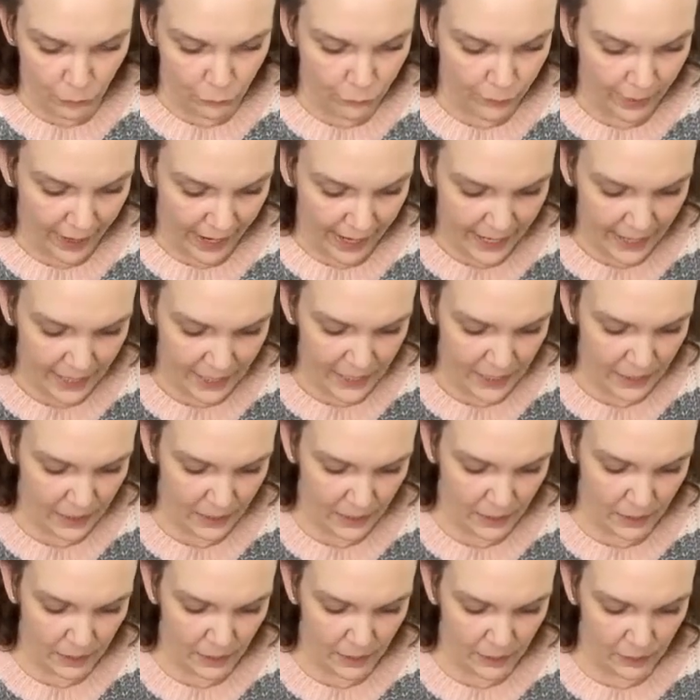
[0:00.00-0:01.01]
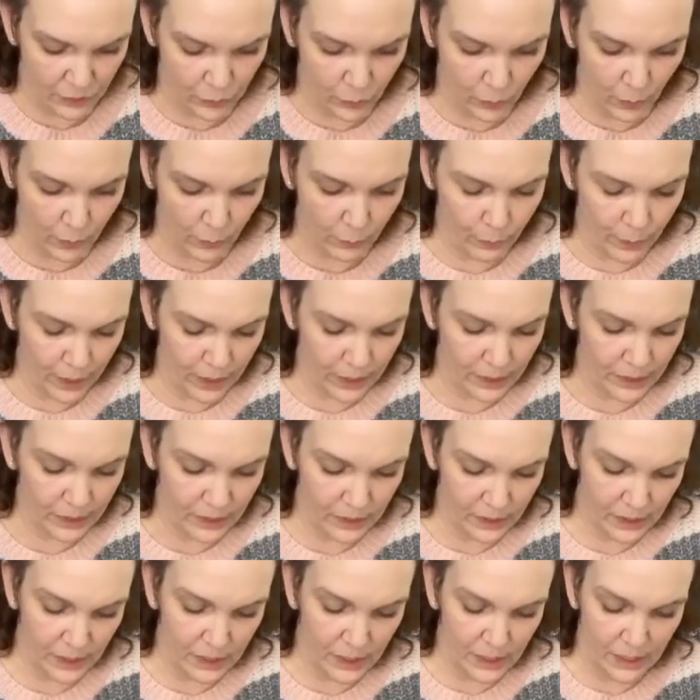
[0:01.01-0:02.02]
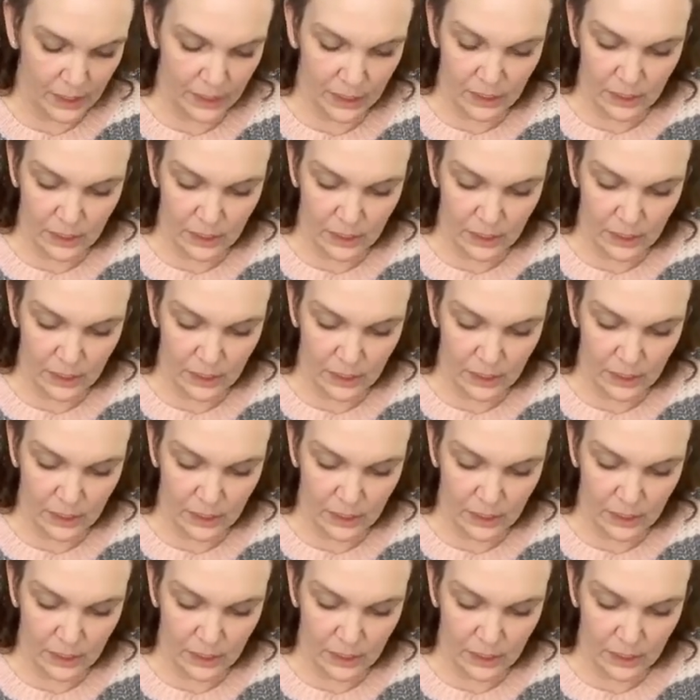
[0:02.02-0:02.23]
The red, so it was,